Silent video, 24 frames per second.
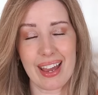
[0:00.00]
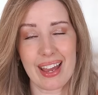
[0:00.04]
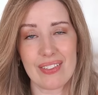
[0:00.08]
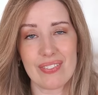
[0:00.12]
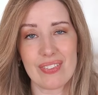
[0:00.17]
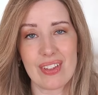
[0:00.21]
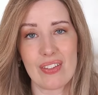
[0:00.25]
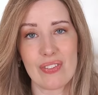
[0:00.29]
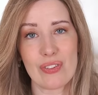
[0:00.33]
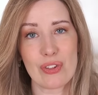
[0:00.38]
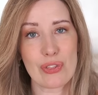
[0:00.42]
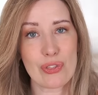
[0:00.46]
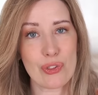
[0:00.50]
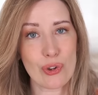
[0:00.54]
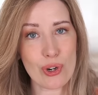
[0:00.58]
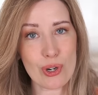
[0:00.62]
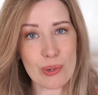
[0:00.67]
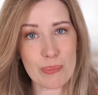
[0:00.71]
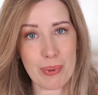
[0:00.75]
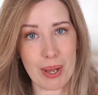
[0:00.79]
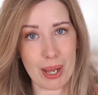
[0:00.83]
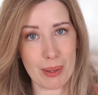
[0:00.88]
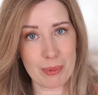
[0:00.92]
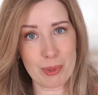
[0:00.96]
And then the
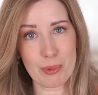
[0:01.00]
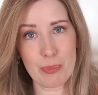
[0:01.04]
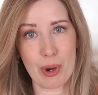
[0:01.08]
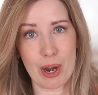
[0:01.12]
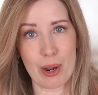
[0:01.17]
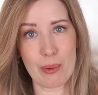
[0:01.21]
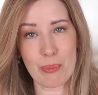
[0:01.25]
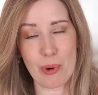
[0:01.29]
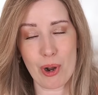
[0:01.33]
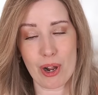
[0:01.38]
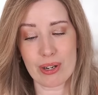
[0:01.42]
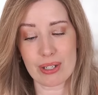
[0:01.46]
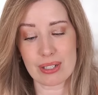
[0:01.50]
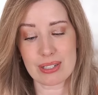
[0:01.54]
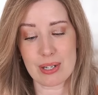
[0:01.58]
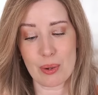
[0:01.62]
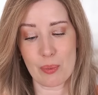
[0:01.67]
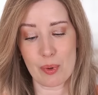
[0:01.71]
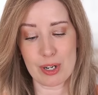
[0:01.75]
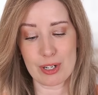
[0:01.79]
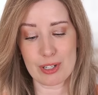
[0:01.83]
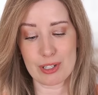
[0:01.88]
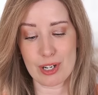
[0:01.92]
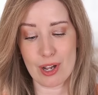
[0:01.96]
third Bobbi Brown product I
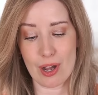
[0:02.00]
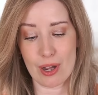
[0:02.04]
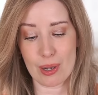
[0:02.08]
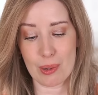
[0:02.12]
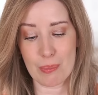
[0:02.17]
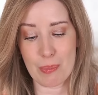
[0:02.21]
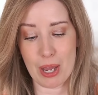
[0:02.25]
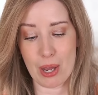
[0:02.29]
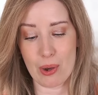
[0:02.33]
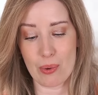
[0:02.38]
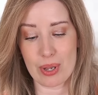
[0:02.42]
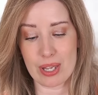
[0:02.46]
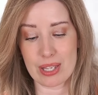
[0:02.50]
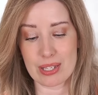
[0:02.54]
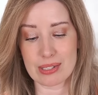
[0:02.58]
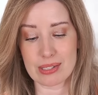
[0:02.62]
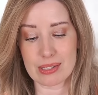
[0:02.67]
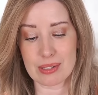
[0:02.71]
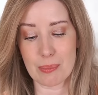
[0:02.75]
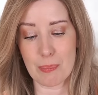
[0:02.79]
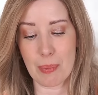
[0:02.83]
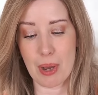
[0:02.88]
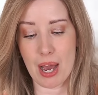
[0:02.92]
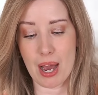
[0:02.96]
wanted to talk about
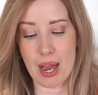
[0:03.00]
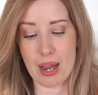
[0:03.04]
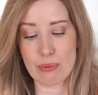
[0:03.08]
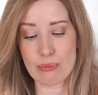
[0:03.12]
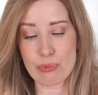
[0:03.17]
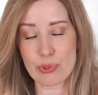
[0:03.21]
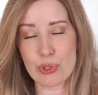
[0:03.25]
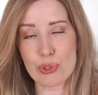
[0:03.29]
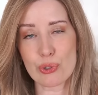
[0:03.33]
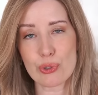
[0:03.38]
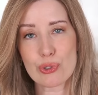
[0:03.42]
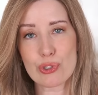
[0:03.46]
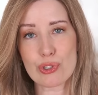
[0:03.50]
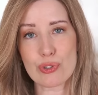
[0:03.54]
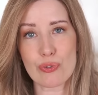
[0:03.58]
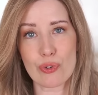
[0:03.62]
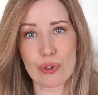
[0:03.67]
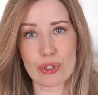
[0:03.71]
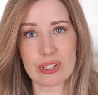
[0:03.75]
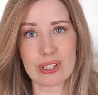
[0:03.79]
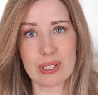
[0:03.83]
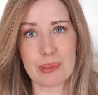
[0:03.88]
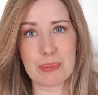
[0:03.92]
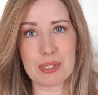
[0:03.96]
is the Pot Rouge
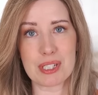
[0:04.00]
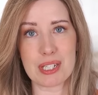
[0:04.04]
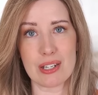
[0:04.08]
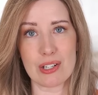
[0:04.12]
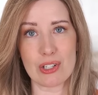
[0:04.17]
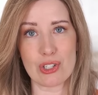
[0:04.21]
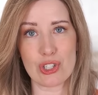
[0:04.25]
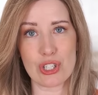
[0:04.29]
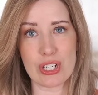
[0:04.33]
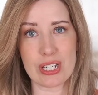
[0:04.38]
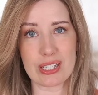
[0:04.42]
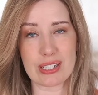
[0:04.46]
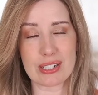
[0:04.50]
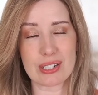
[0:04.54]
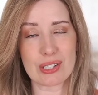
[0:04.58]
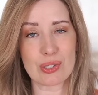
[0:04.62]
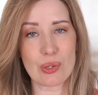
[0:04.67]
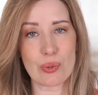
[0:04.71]
for lips and cheeks.